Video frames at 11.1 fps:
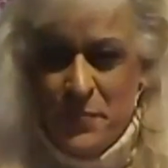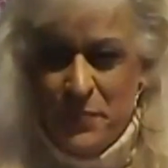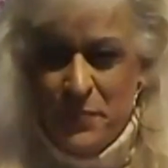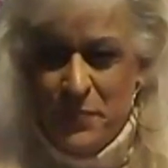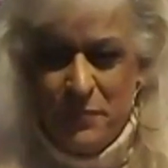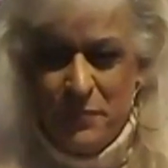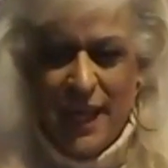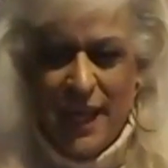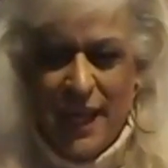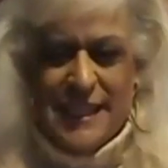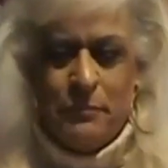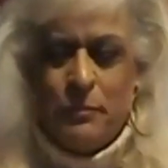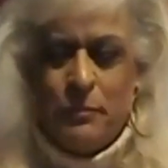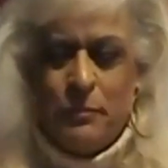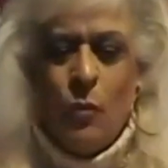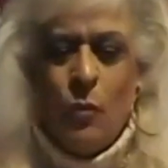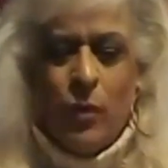Once your foot is in the
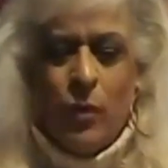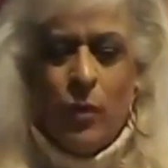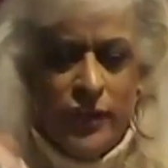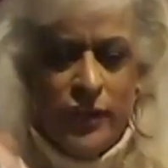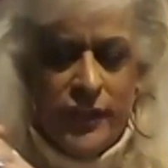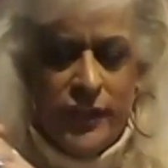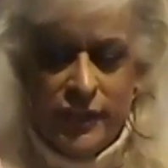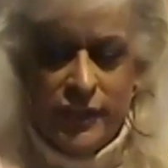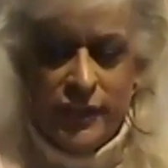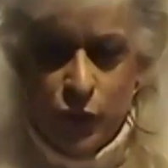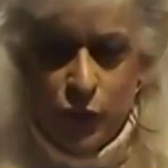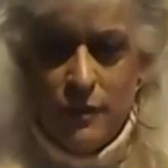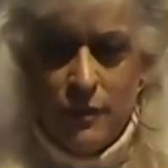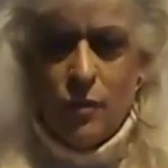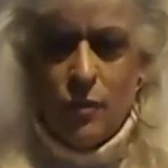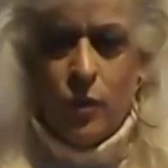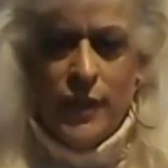door, once you got
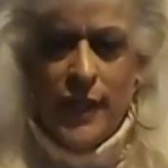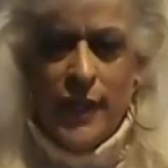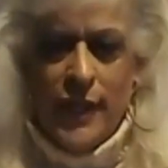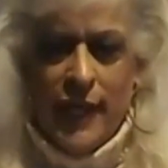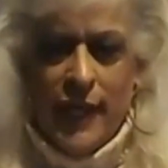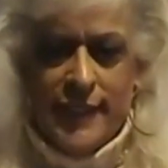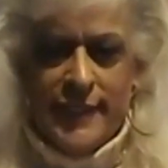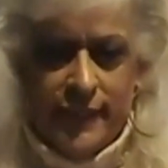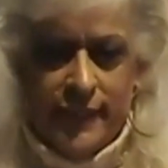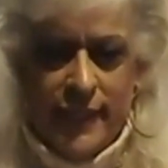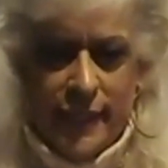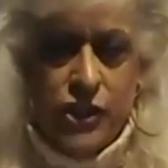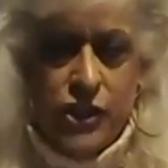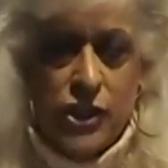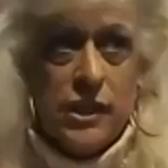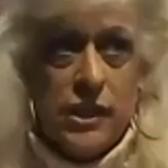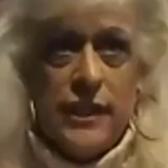that that initial
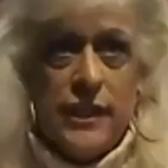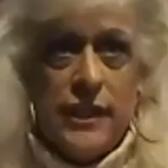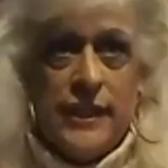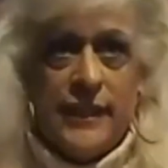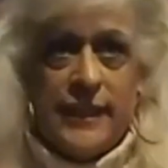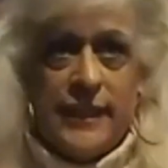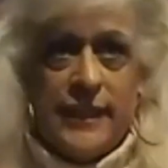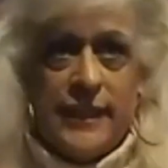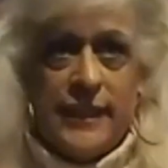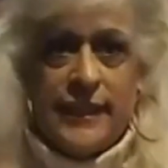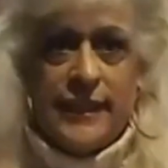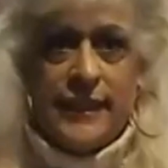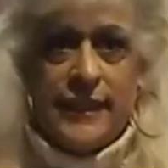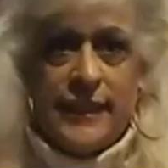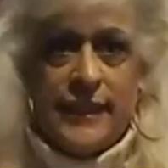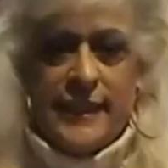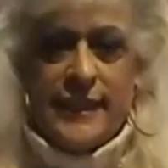sell. You got that. You
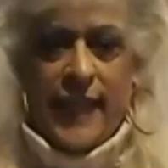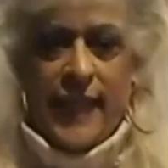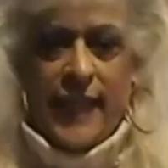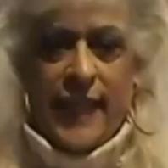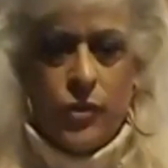got the check.